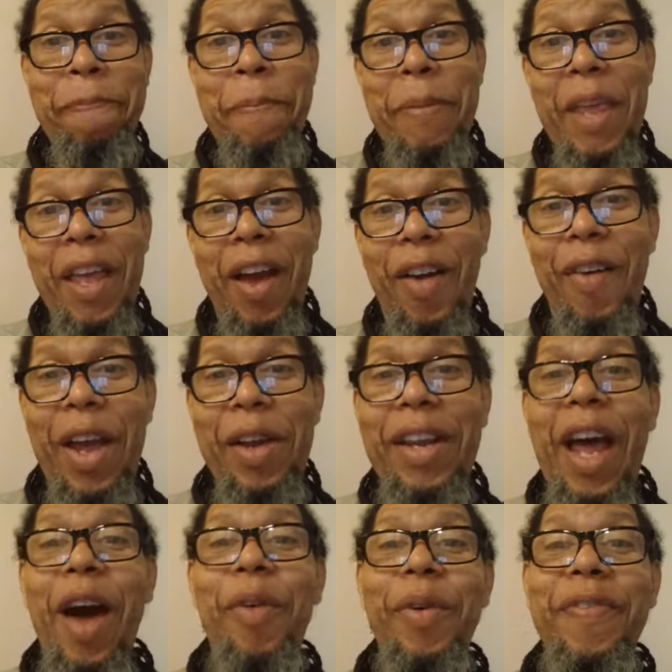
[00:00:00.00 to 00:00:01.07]
All right.
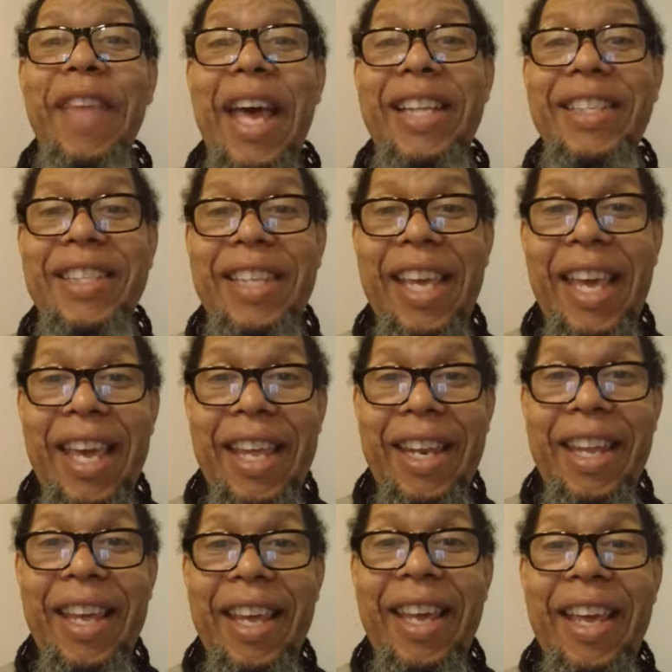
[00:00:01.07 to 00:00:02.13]
Now, with that said,
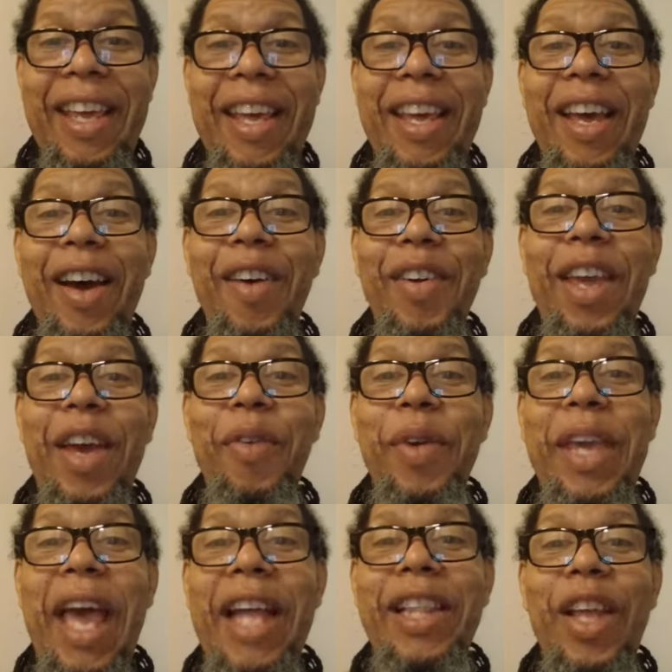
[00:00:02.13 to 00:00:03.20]
okay, we
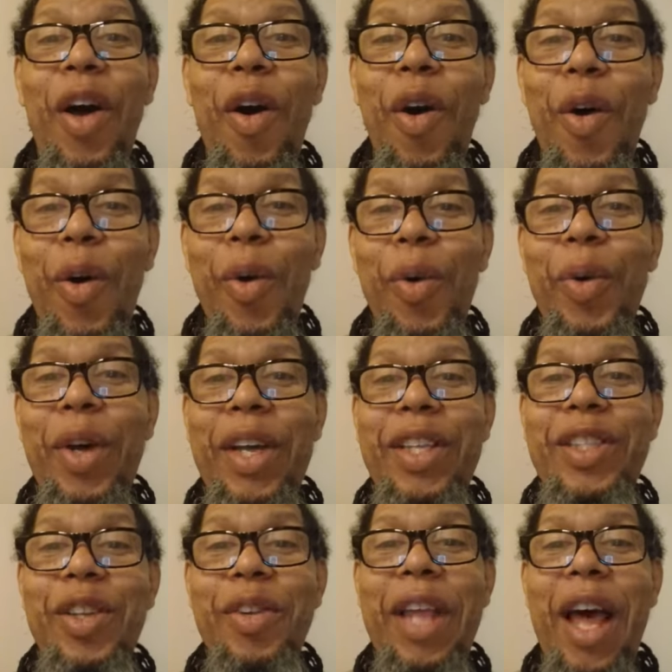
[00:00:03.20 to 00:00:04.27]
got the whole
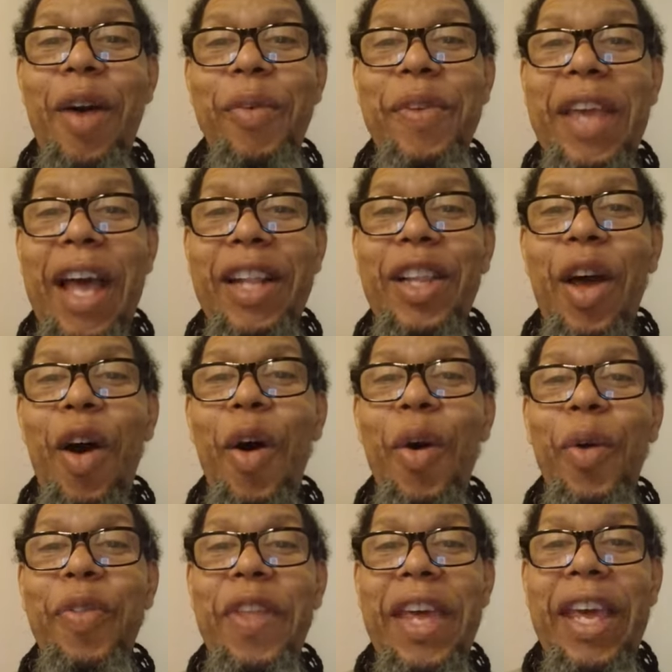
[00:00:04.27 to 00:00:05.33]

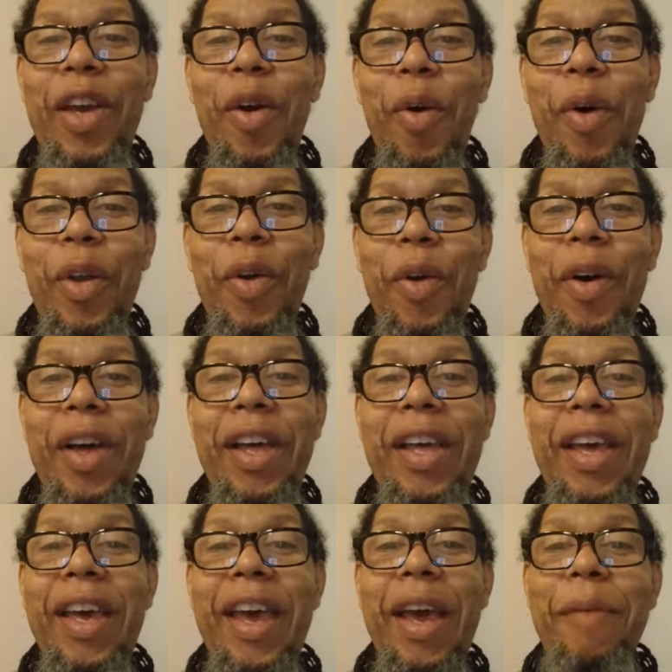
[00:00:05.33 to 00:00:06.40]
thing going on.
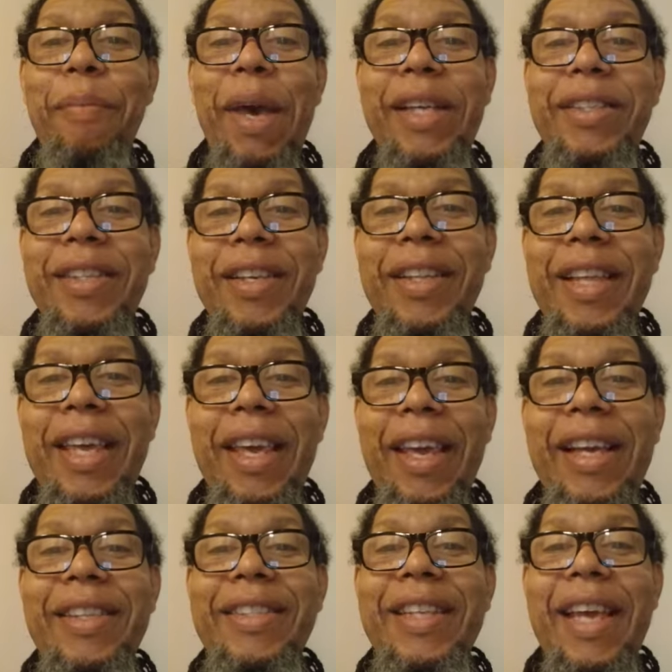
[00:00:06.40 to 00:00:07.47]
And basically,
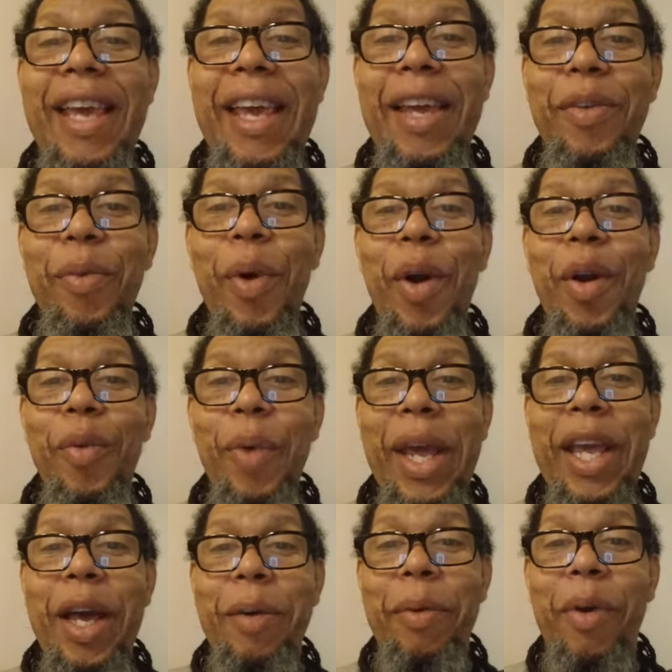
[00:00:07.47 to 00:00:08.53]
it's the N-word
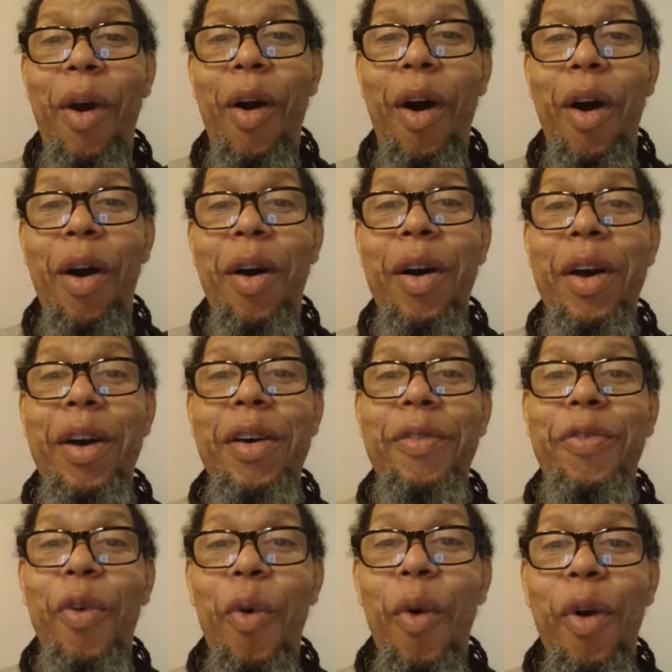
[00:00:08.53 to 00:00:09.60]
wake-up call
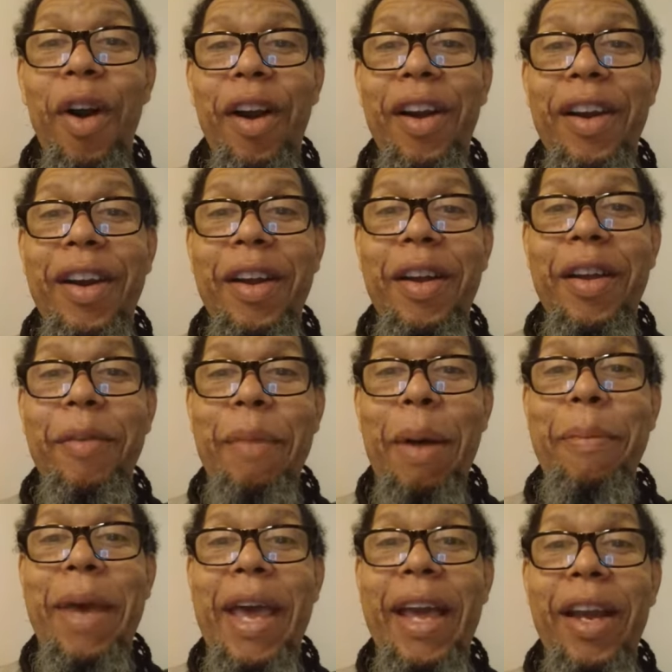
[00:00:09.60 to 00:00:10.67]
for
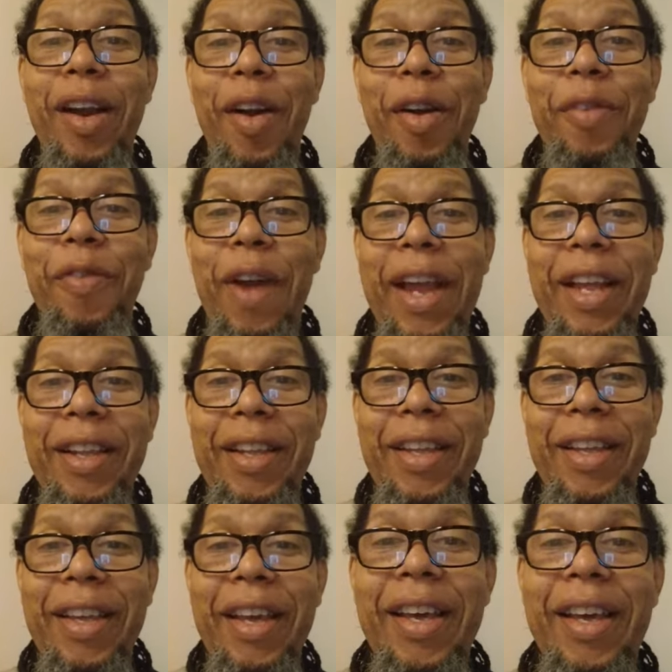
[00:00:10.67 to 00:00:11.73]
my man Kirk
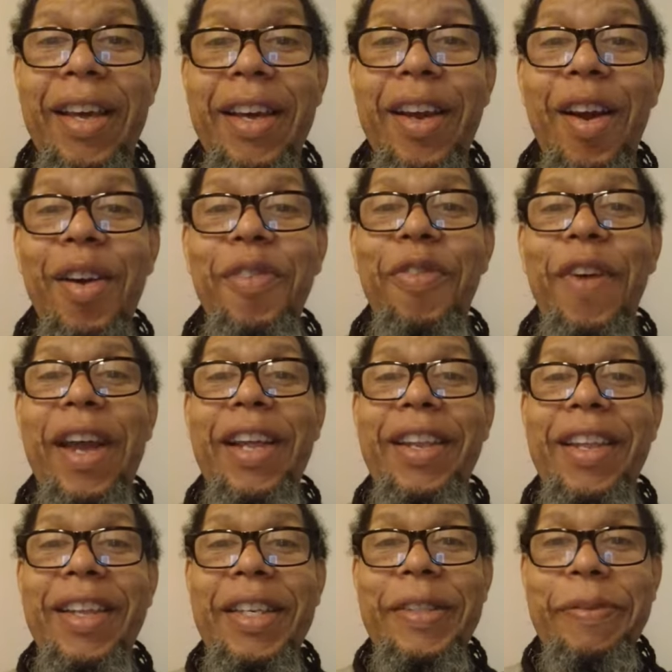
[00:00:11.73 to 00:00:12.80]
Franklin. Kirk
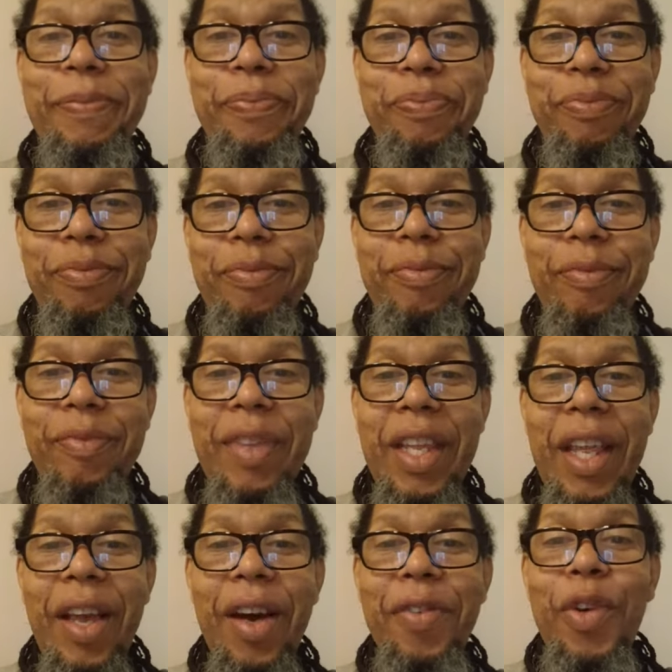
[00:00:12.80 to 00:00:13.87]
Franklin,
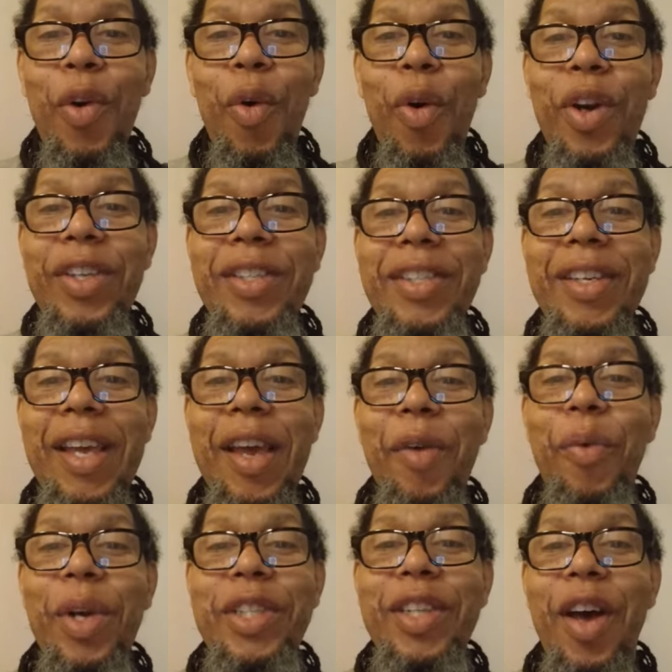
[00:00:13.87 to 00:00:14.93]
of course,
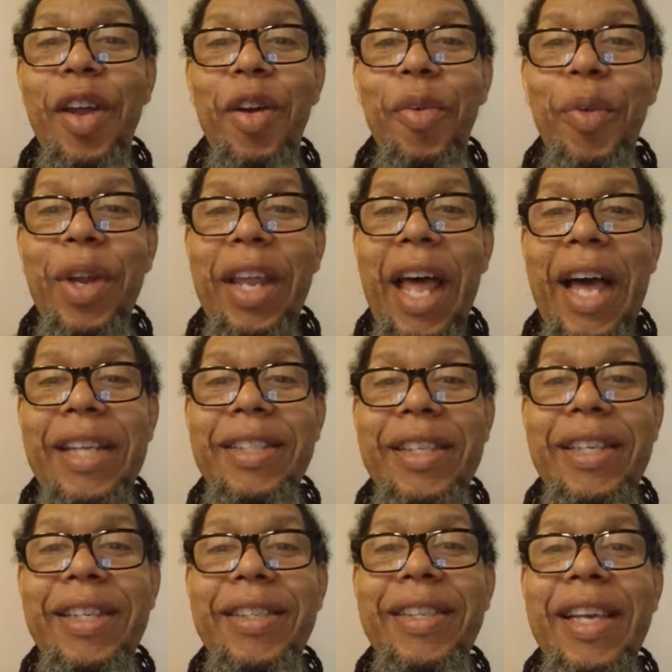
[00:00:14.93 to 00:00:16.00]
and what y'all don't realize
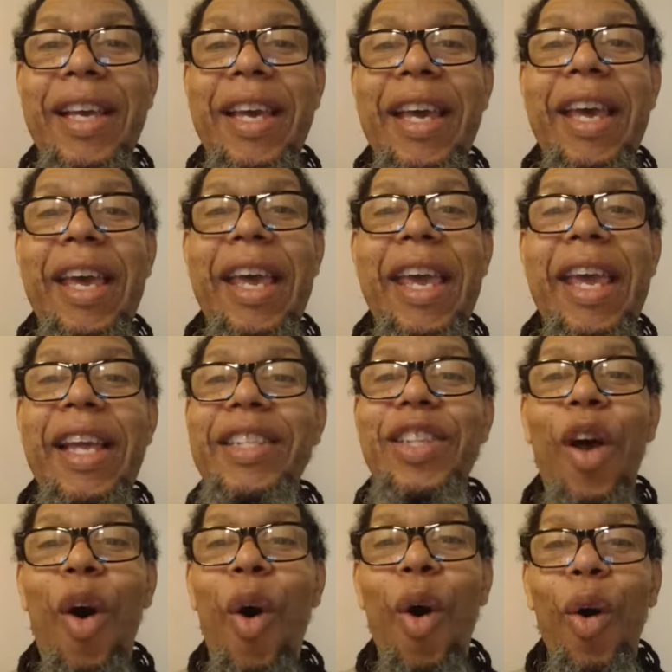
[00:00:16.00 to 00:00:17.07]
is
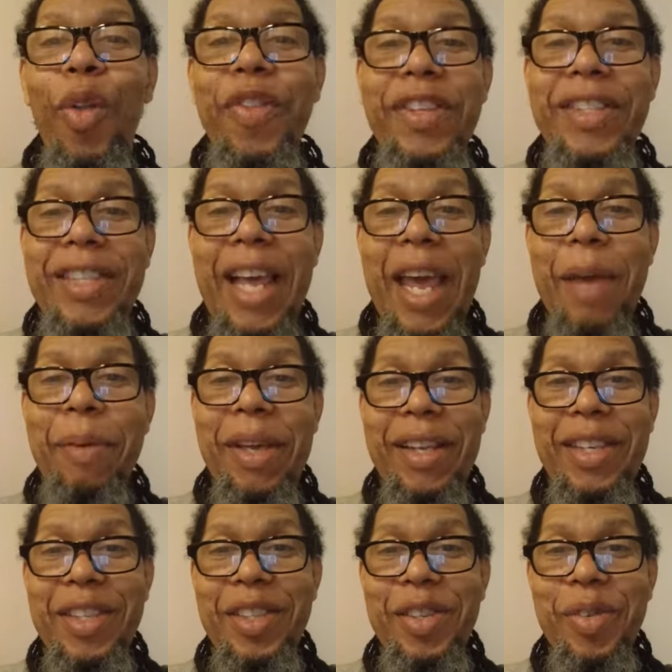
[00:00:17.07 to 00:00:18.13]
it's all the same
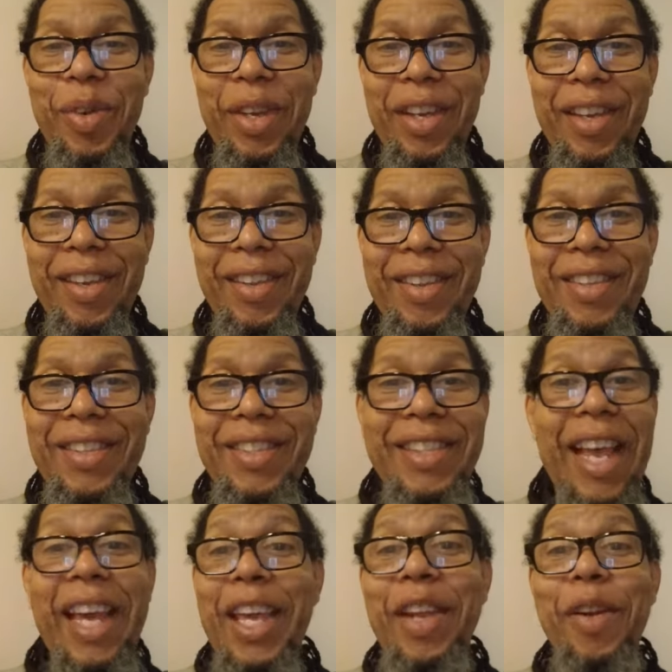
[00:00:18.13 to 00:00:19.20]
industry.
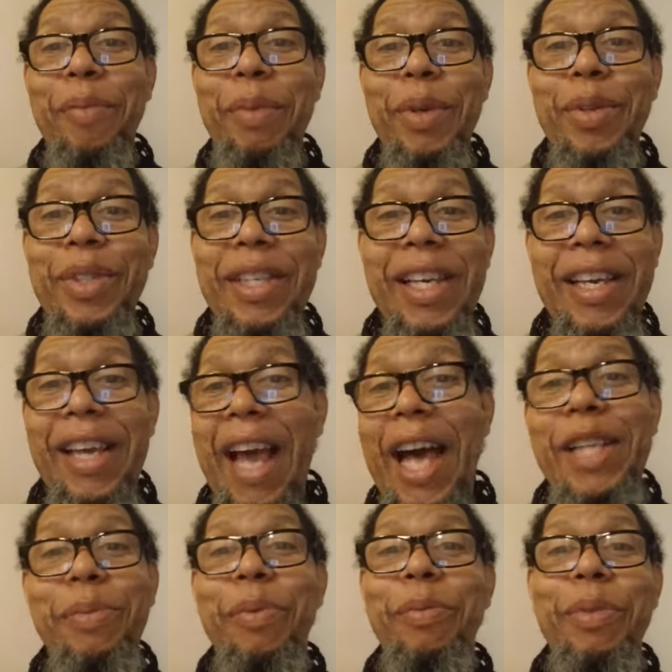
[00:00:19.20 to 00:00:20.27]
Secular music,
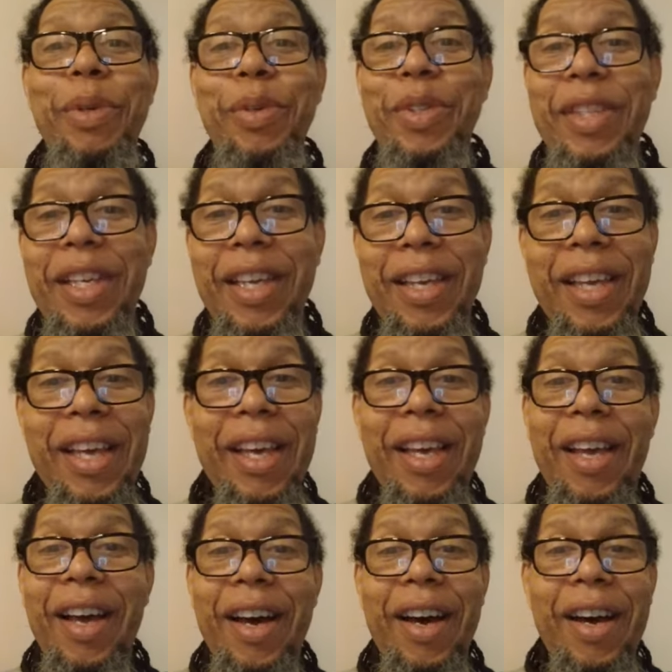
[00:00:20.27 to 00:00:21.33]
gospel music,
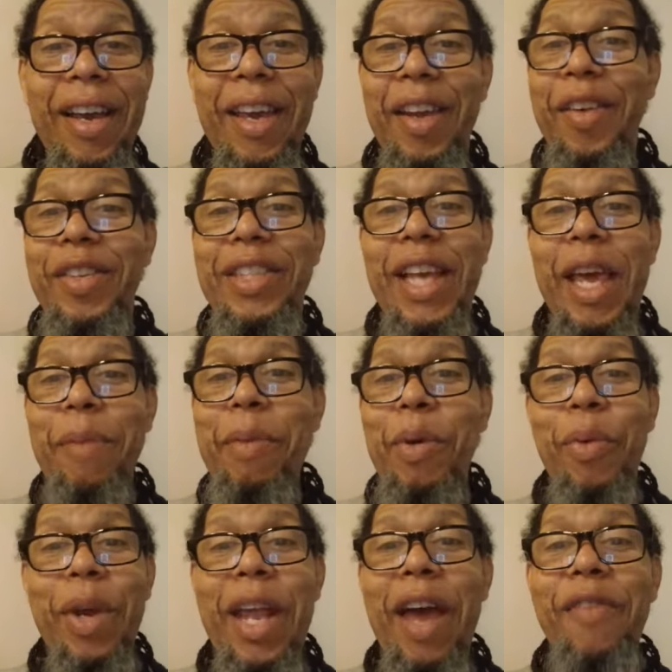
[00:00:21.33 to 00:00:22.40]

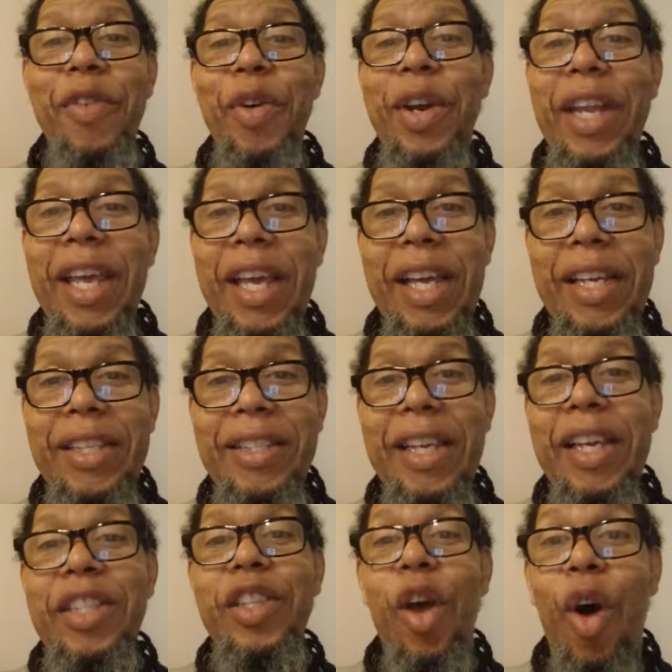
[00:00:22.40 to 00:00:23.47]
entertainment, whatever it is,
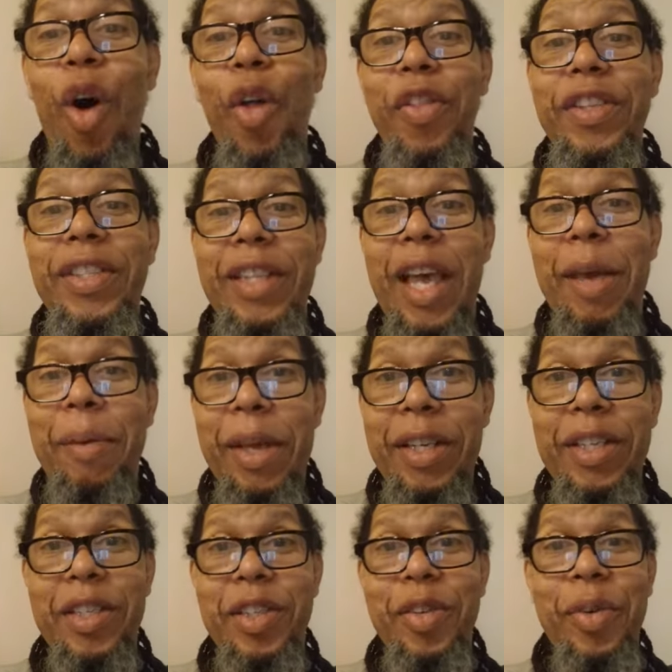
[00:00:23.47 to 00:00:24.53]
it's all the same
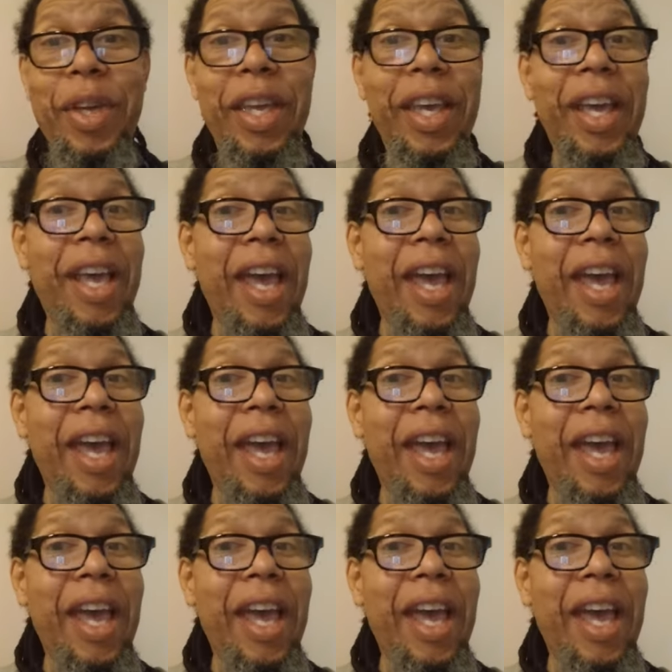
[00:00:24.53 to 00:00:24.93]
industry.